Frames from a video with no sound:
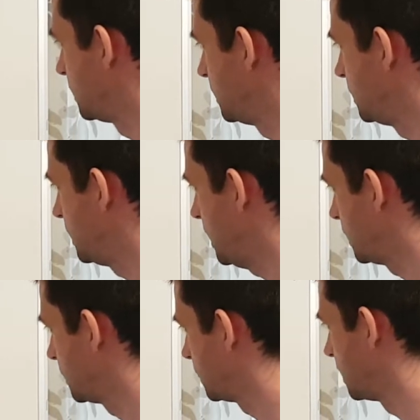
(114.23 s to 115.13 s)

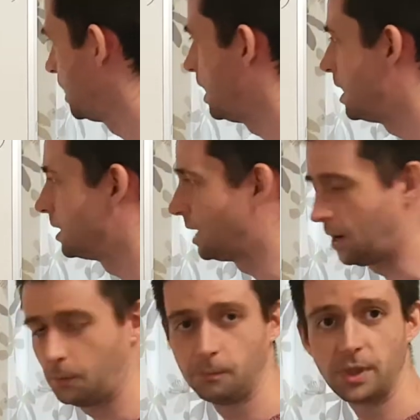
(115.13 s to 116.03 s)
6. Now,
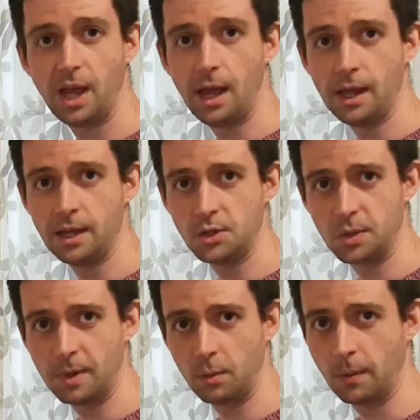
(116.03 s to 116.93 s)
here's the
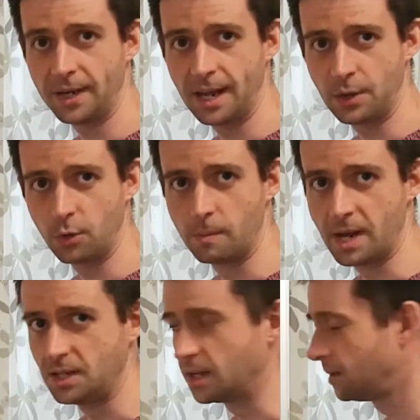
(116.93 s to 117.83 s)
bit where we get the
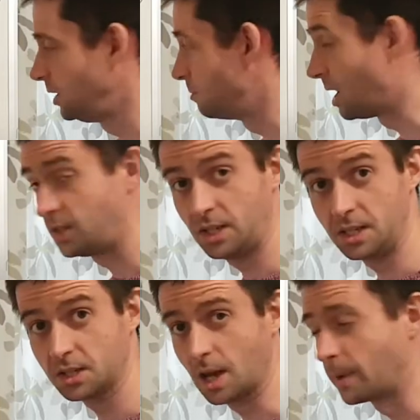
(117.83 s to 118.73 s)
remainder. You may see
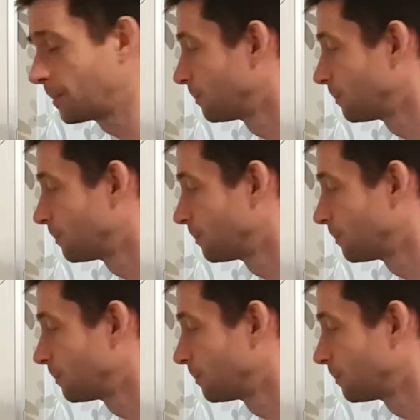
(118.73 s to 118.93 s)
this coming.